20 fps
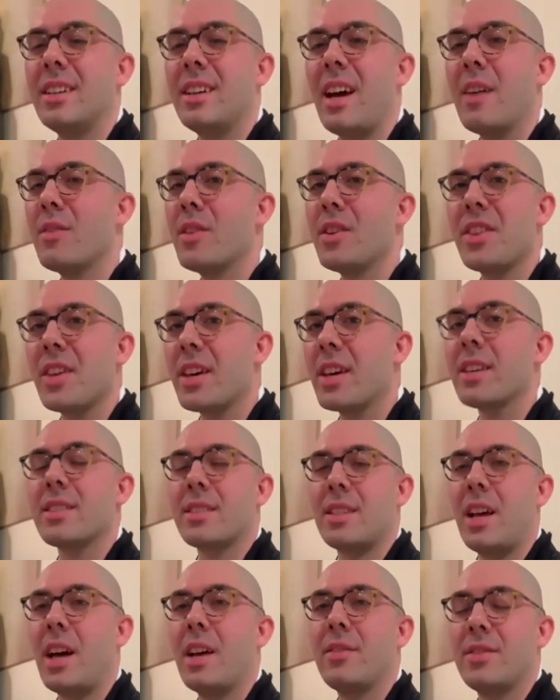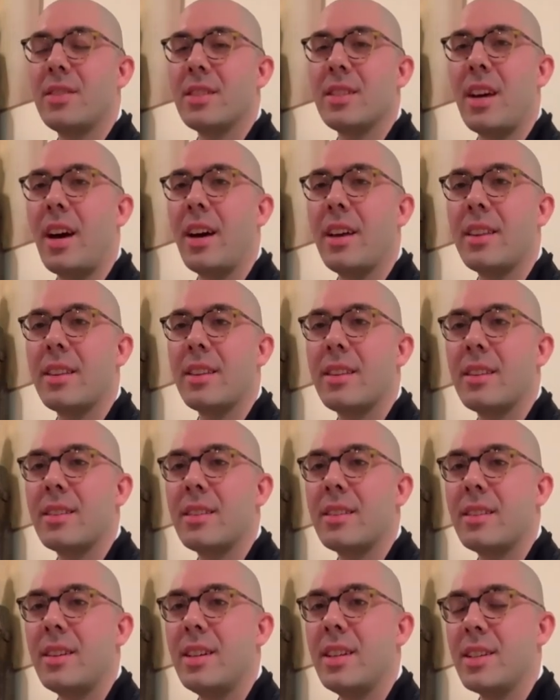Everything is life and death
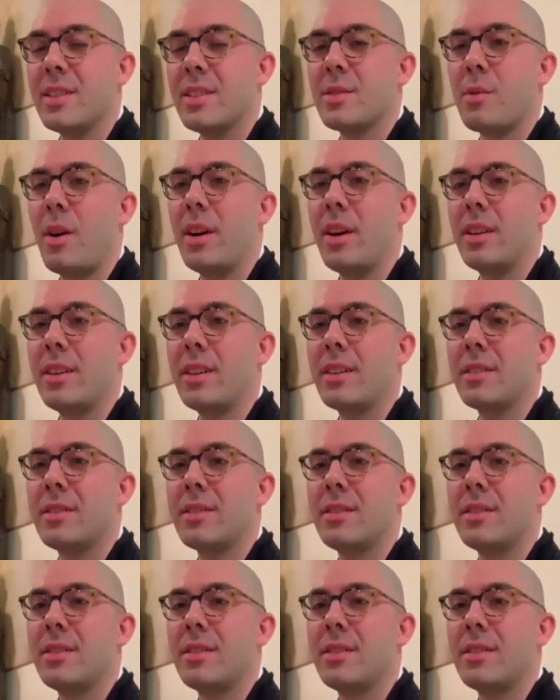in his writing,